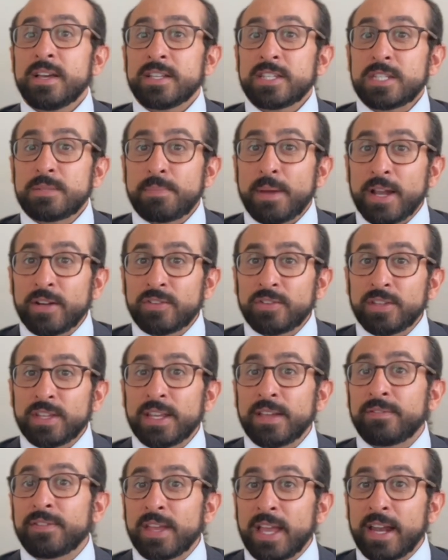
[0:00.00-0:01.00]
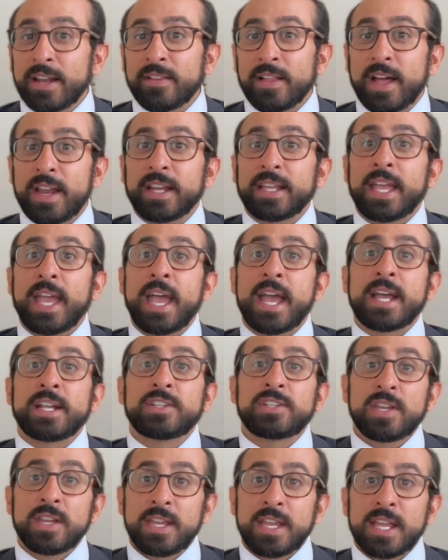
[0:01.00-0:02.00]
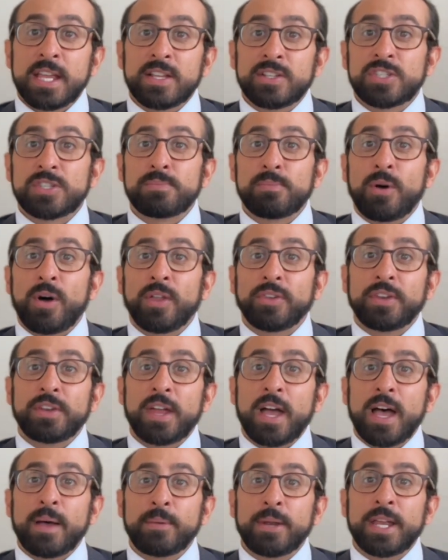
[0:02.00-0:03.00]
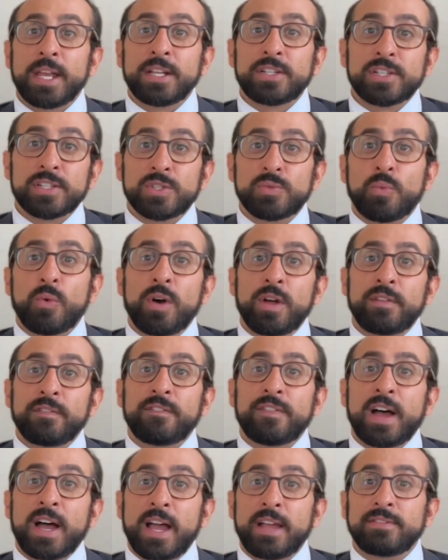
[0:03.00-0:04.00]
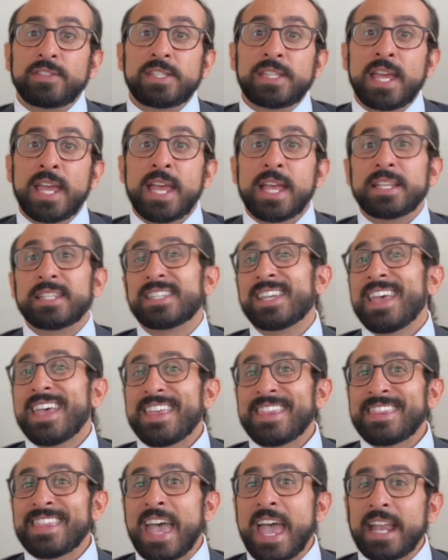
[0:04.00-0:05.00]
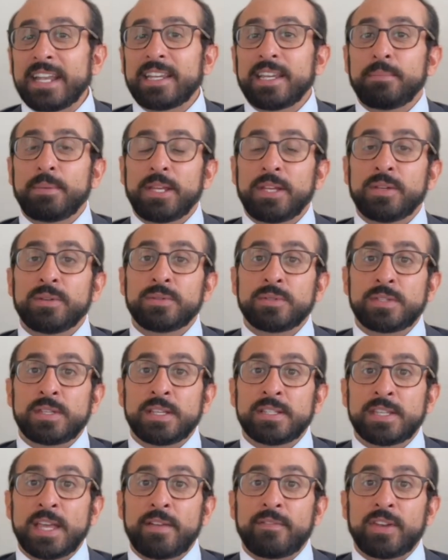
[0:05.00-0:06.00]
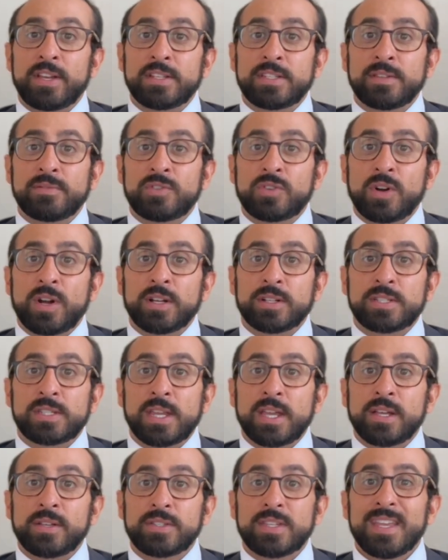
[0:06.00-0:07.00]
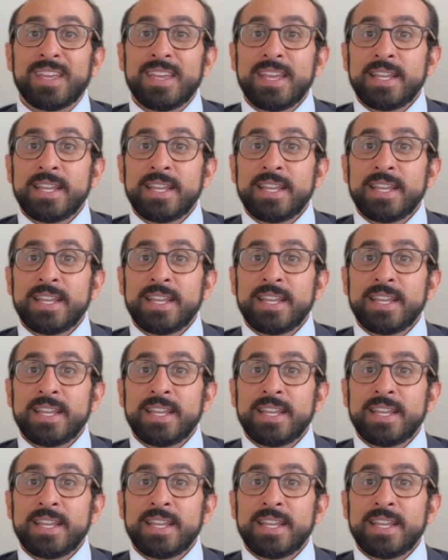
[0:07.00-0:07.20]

especially if you got a lot of cash in small denominations, 1, 5s, 10s, that could be used as evidence of drug sales.